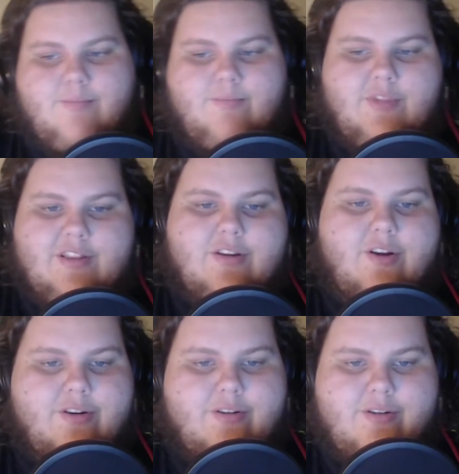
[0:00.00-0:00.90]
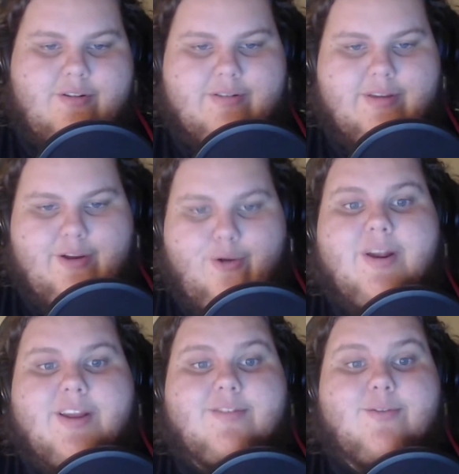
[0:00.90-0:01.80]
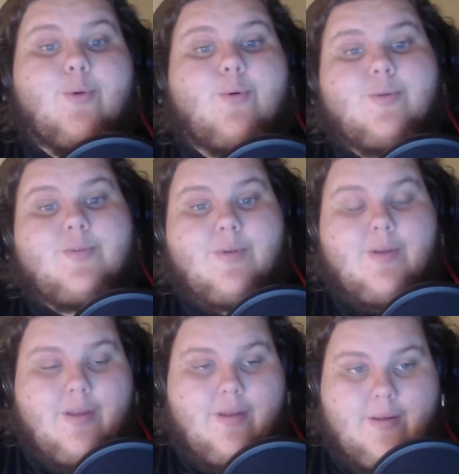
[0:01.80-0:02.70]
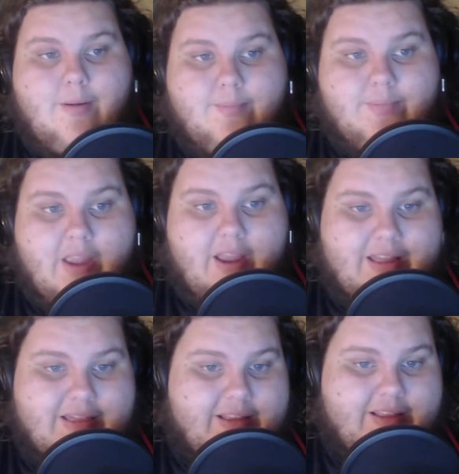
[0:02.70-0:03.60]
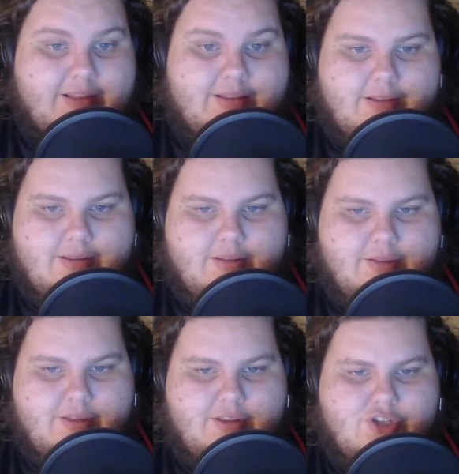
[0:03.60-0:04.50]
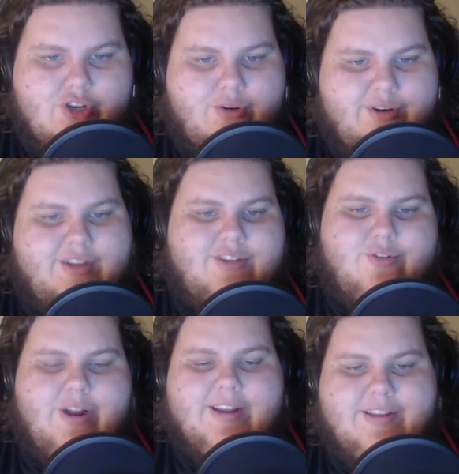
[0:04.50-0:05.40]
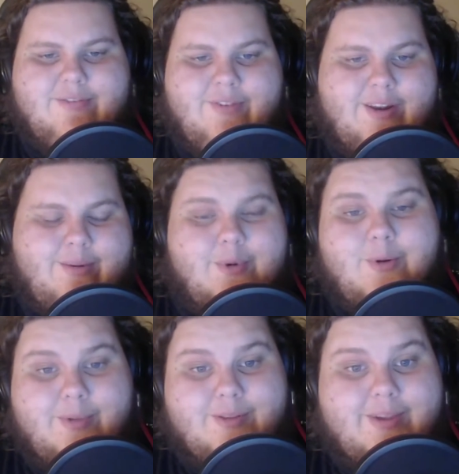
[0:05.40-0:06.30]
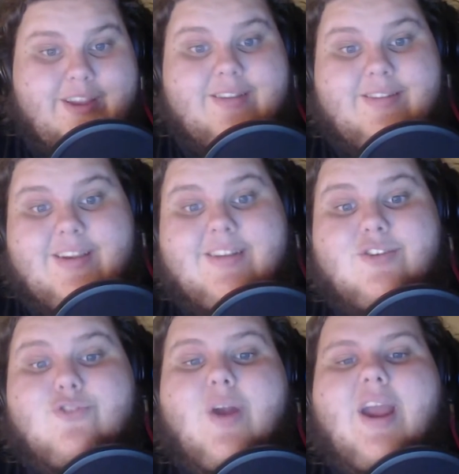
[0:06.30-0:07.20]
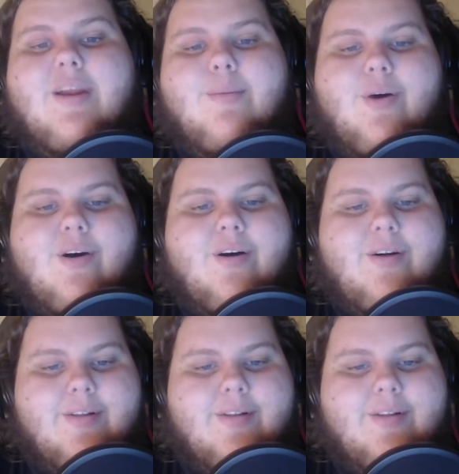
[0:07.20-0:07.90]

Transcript: The Turtle and Crane schools. And the show does drag its feet at moments because it's Dragon Ball.